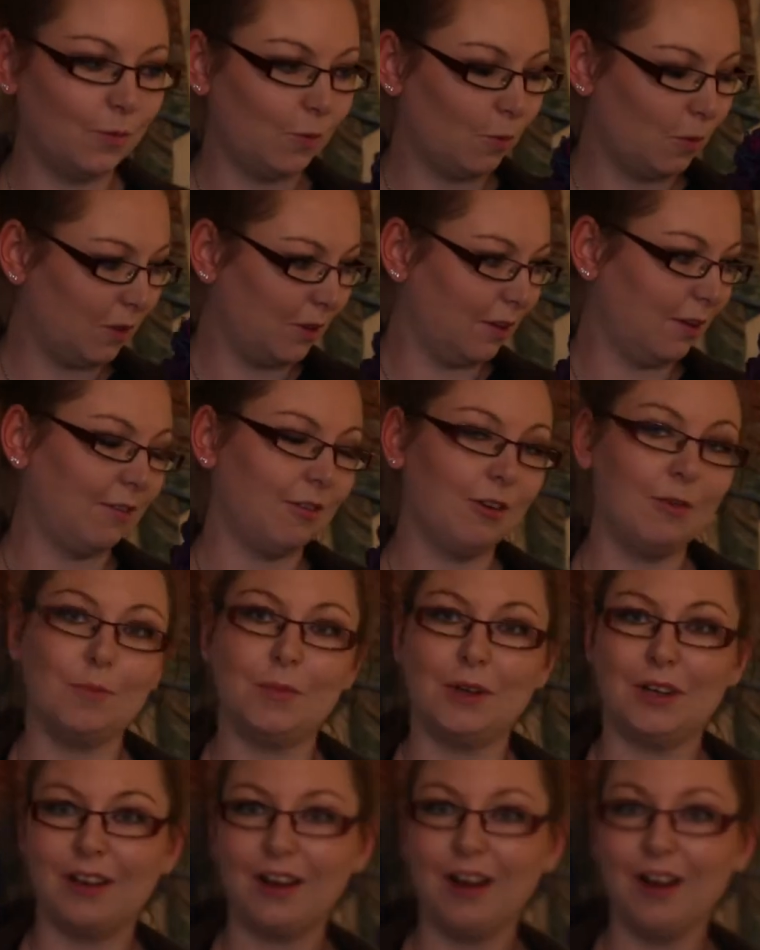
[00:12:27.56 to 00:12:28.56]
with this one
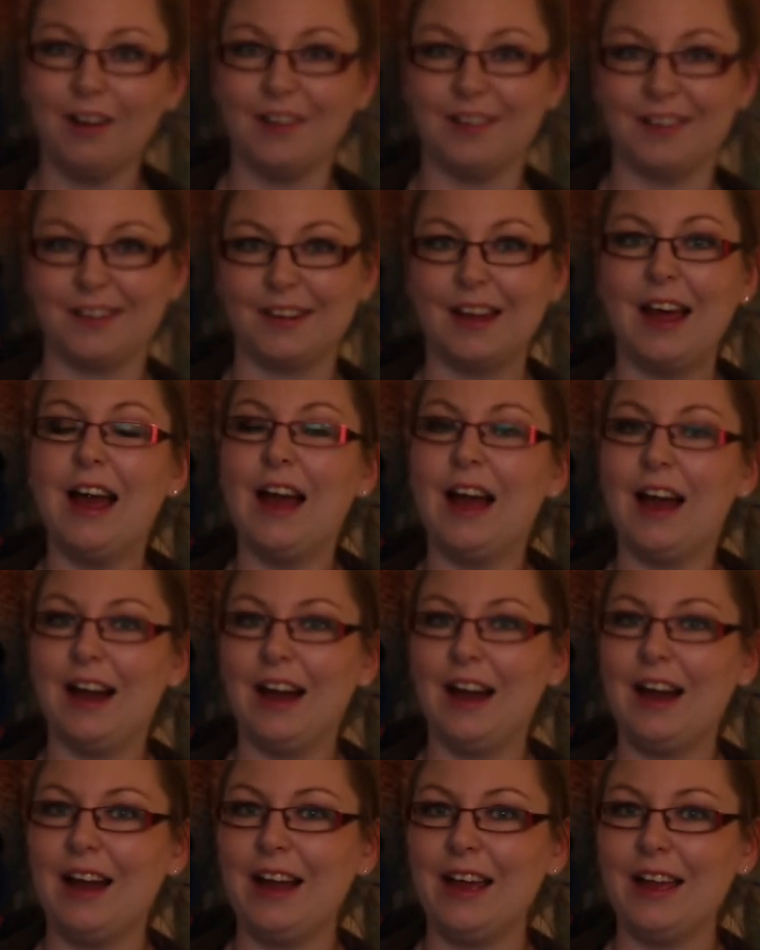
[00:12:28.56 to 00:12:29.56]
because
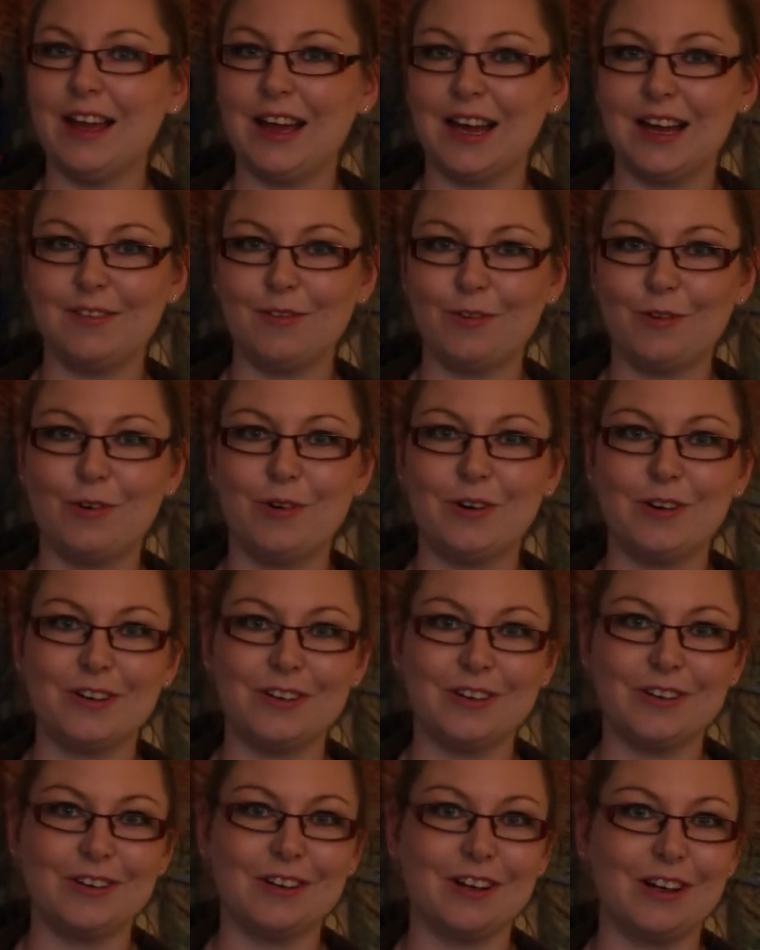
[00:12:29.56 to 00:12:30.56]
I have
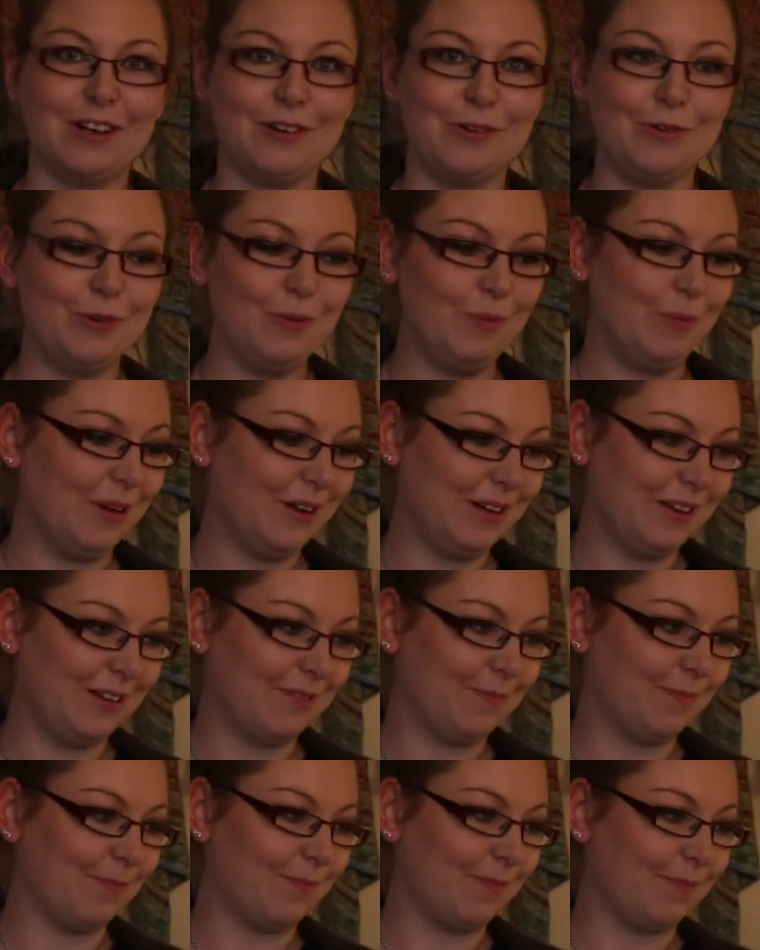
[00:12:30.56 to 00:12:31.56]
ordered a loom,
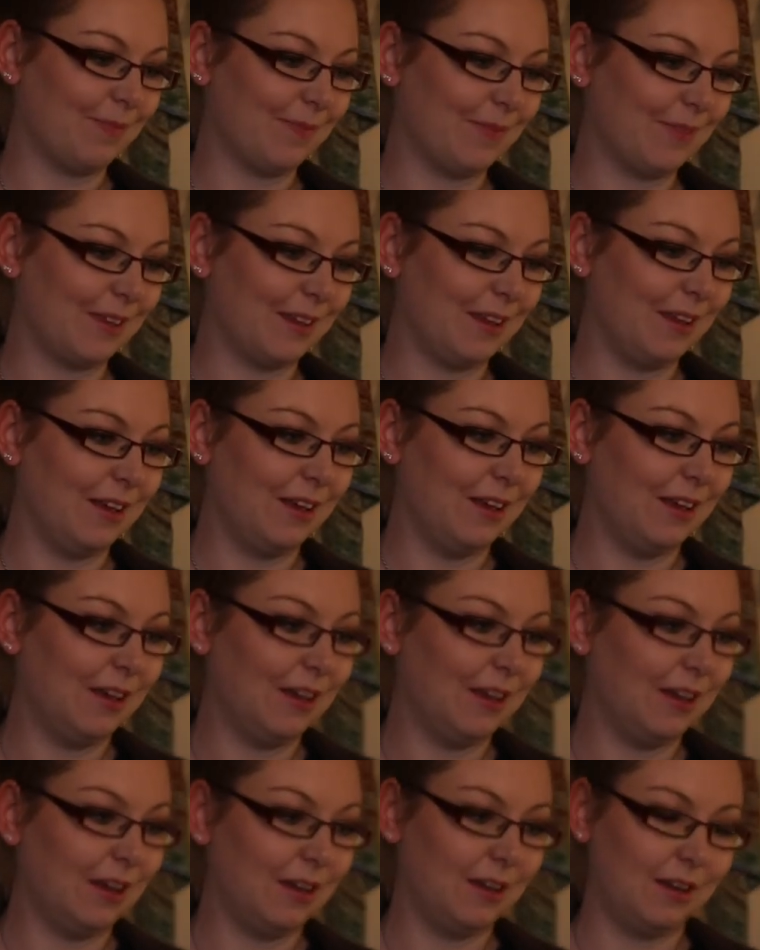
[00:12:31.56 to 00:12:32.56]

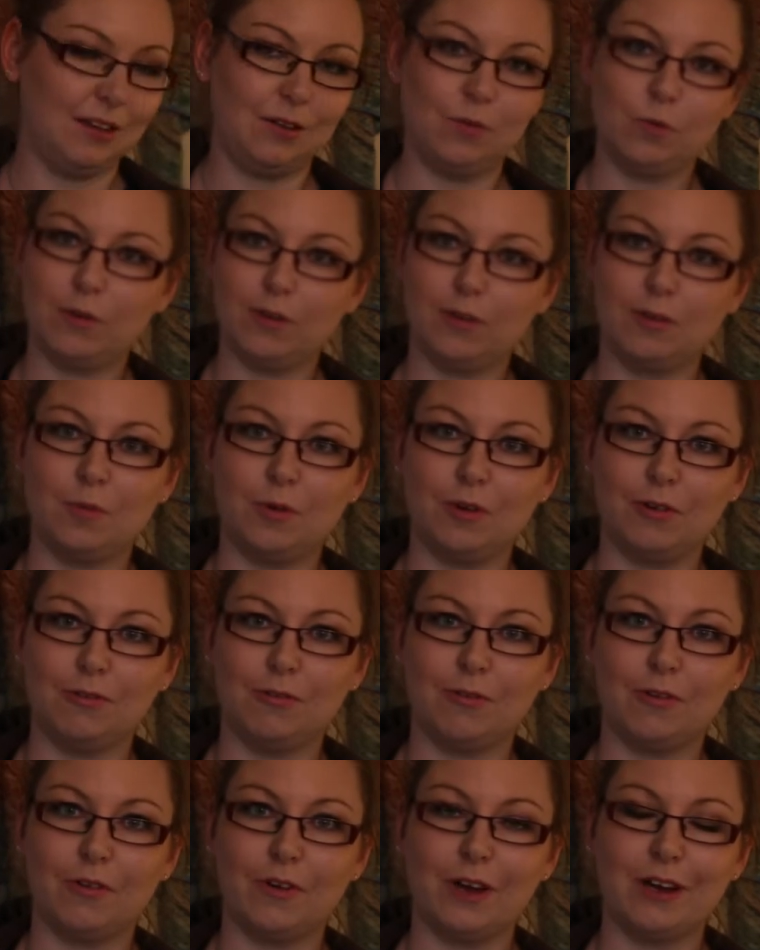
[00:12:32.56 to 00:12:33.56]
and it was supposed
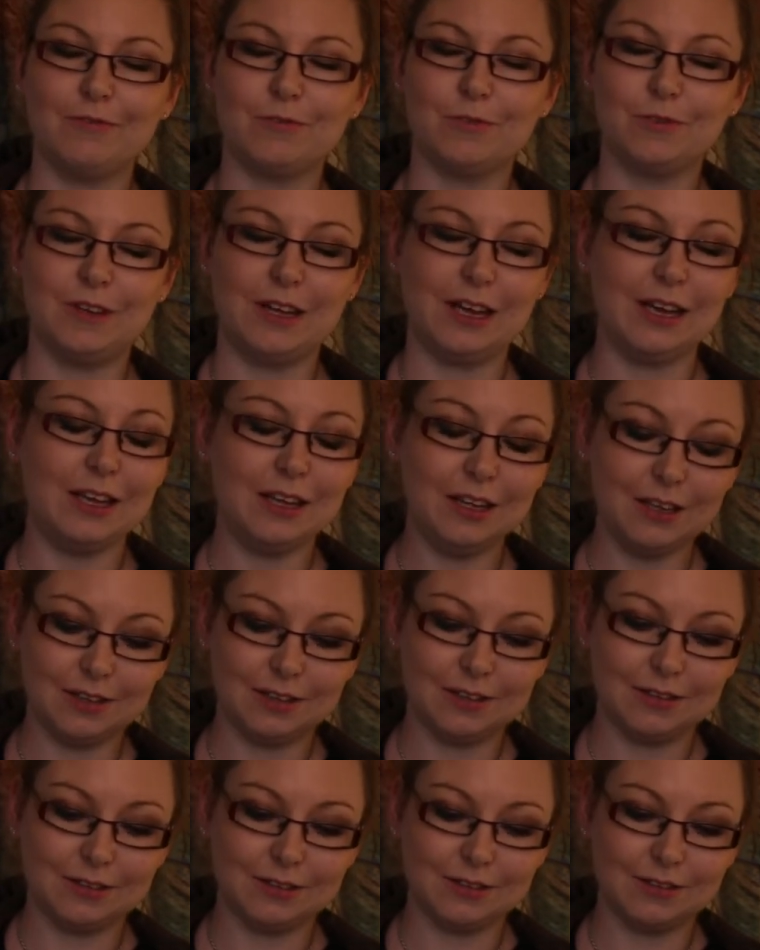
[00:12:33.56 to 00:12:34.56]
to arrive today,
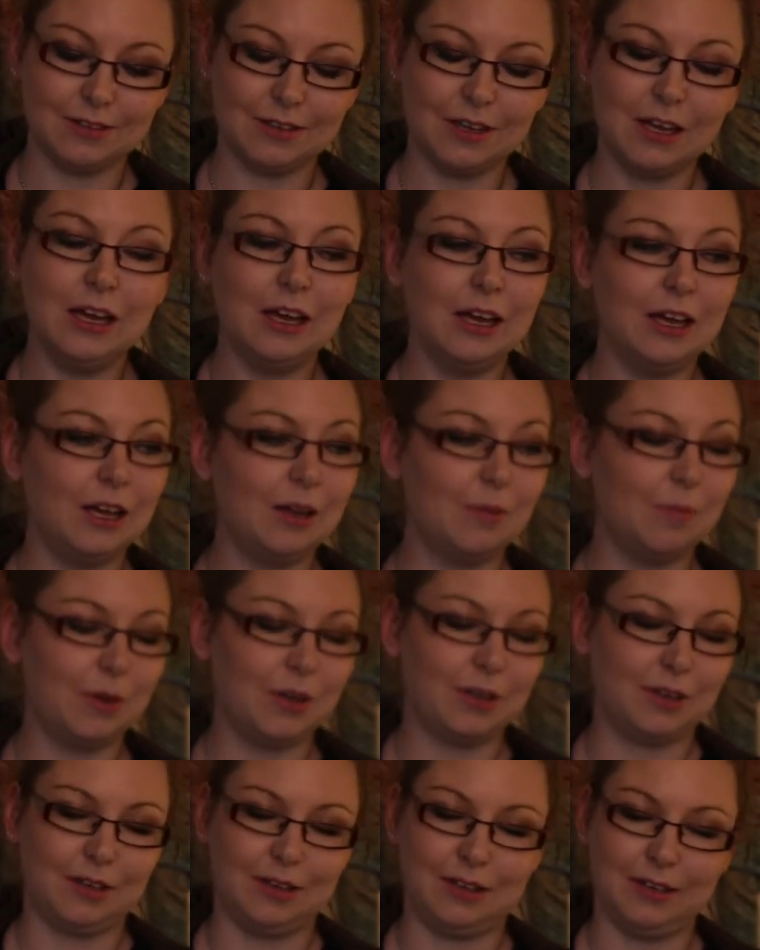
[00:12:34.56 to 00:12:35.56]

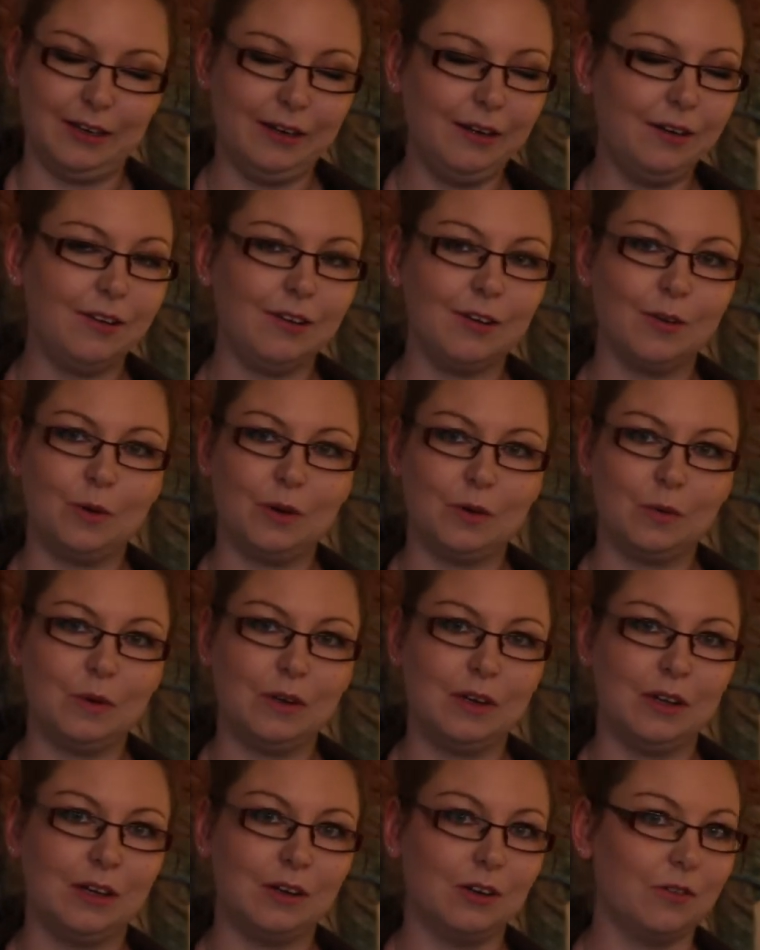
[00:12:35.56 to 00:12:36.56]
but it didn't, so it
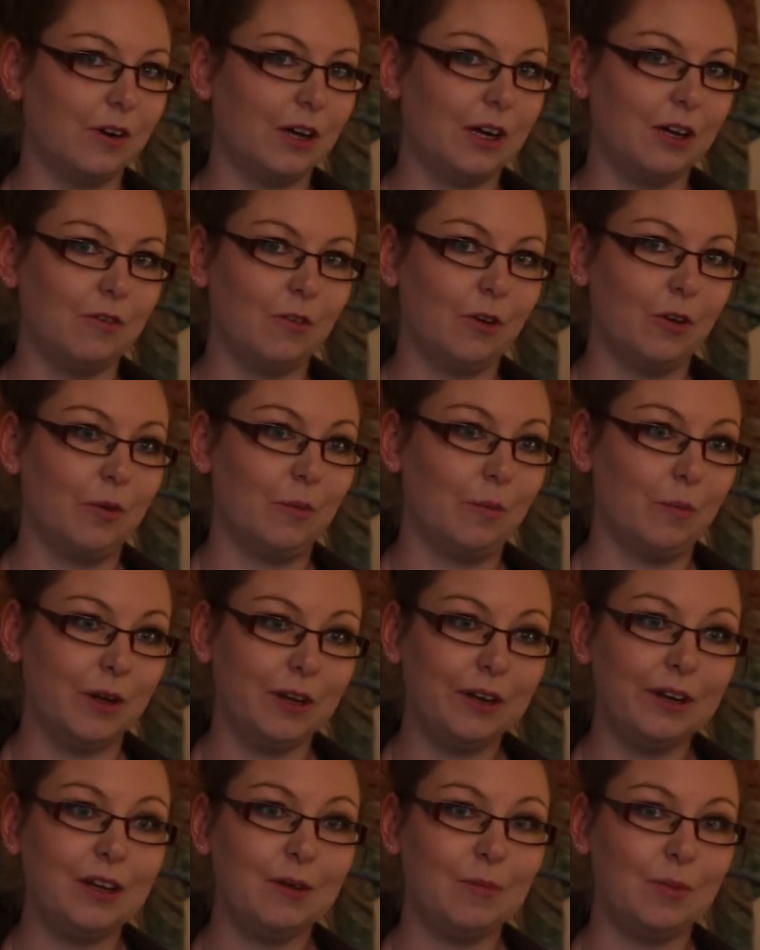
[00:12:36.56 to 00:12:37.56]
will arrive on
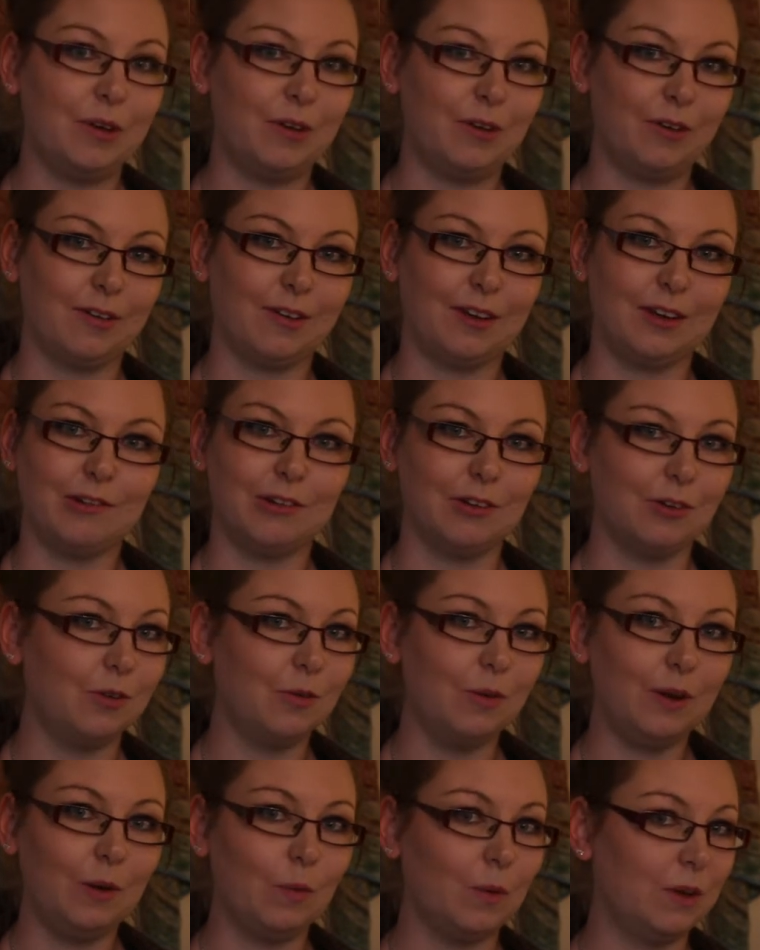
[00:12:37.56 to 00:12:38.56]
Monday, because here in
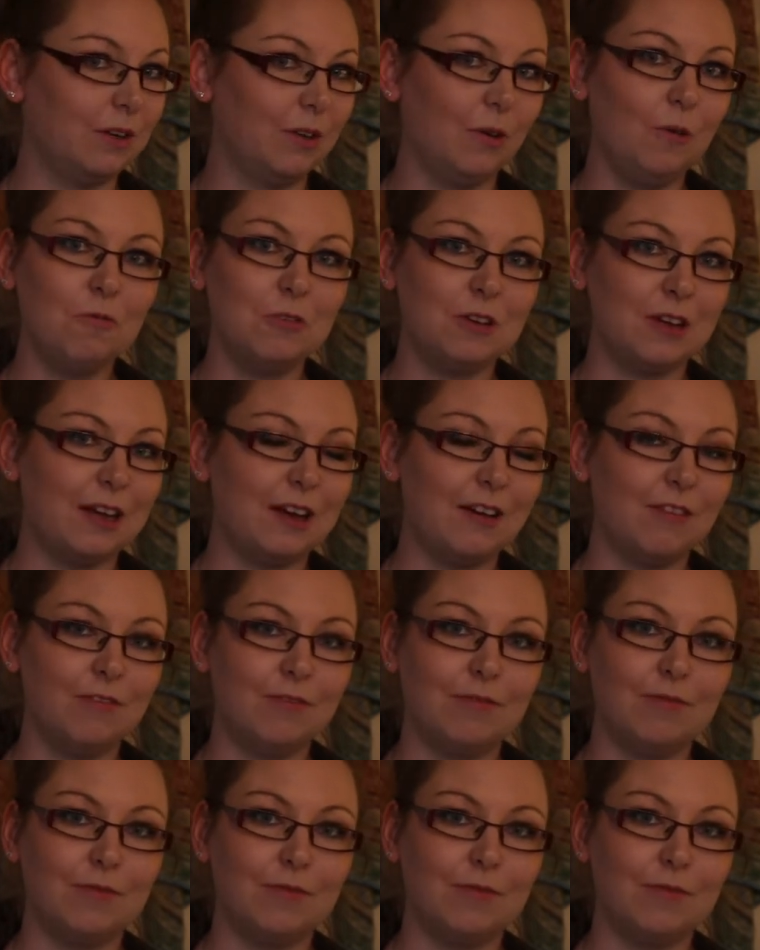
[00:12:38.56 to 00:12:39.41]
Norway we don't have